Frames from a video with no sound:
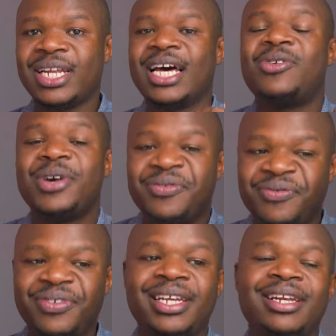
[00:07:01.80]
how I
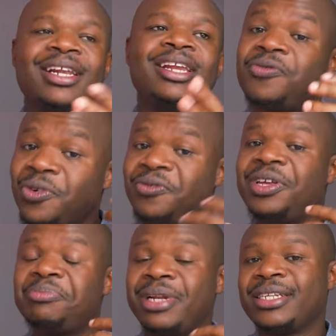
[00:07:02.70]
feel
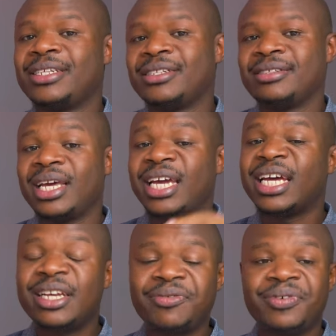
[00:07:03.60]
fulfillment. I
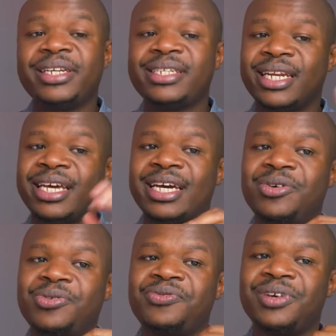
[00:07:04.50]
kind of felt like I
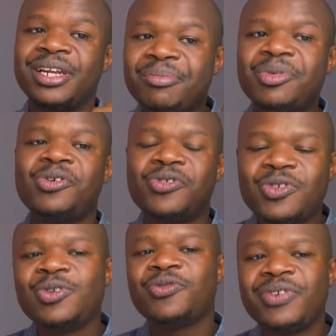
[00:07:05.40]
would feel more
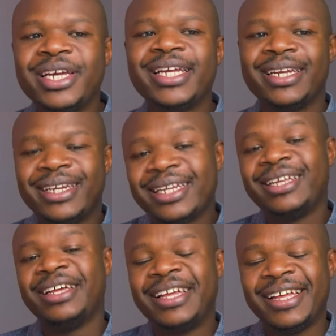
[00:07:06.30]
fulfilled
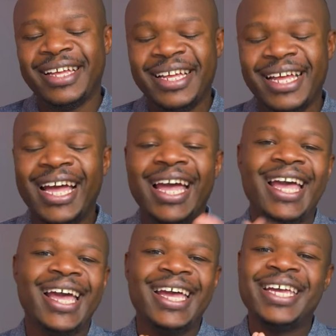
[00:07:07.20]

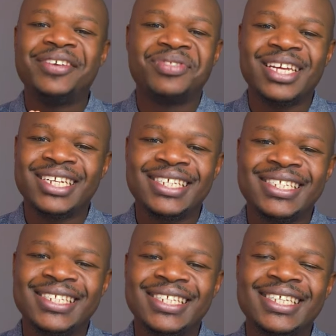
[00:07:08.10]
if that
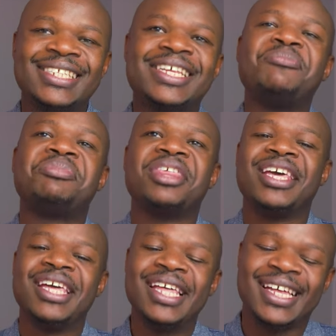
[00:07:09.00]
is
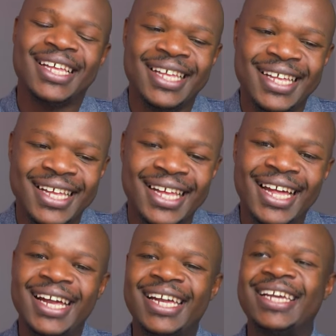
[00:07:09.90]
something
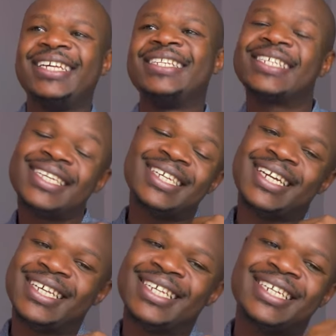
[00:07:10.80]
in
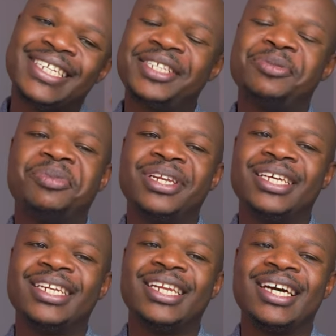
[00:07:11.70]
surgery as a
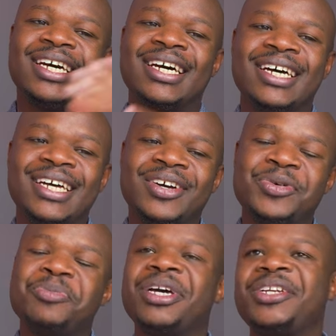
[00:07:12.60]
discipline uh,
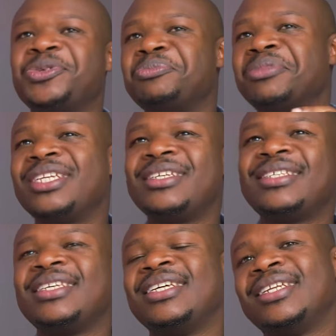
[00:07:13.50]
compared to
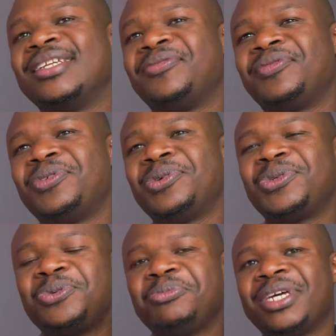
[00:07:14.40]
medicine, for
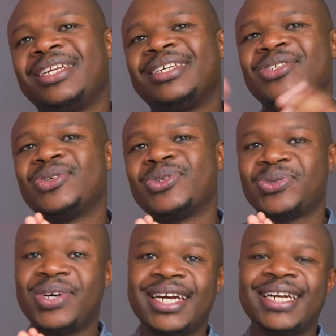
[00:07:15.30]
two main
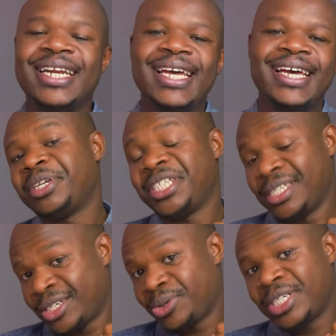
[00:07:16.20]
reasons. One,
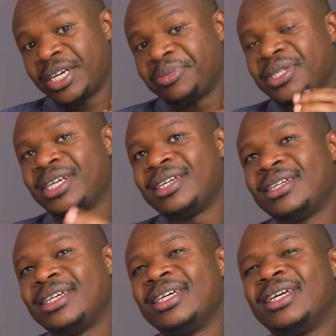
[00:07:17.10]
patient outcomes,
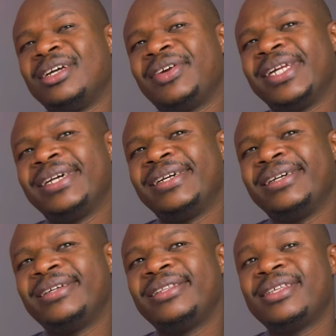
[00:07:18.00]
and
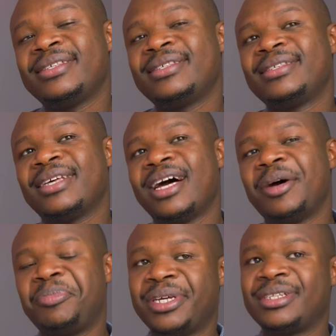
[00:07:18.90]
really this
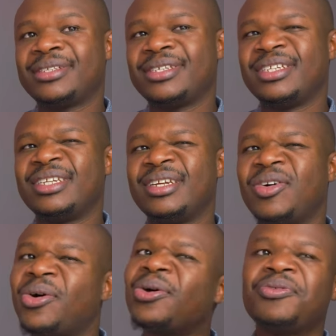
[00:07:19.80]
happens in
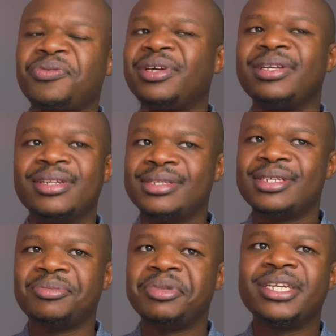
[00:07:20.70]
all fields
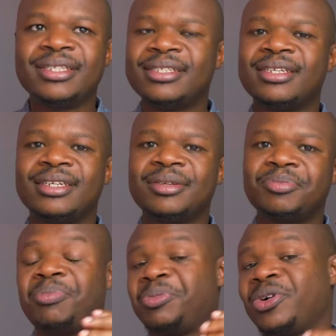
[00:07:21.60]
in medicine.
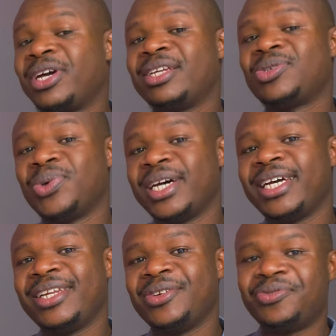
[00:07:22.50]
People get
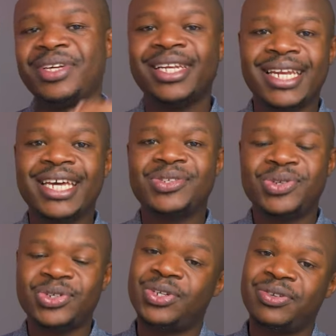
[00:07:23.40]
well, you feel nice,
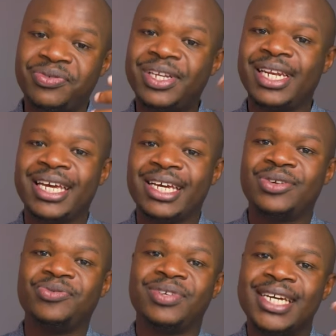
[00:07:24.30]
you actually feel
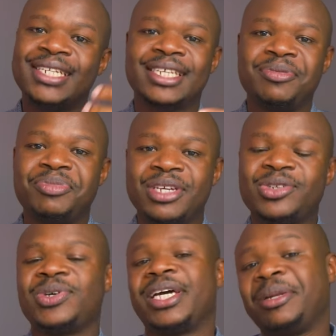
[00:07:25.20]
like you've done something
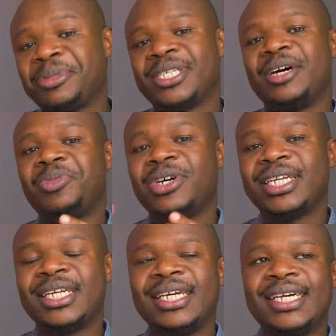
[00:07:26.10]
to help someone.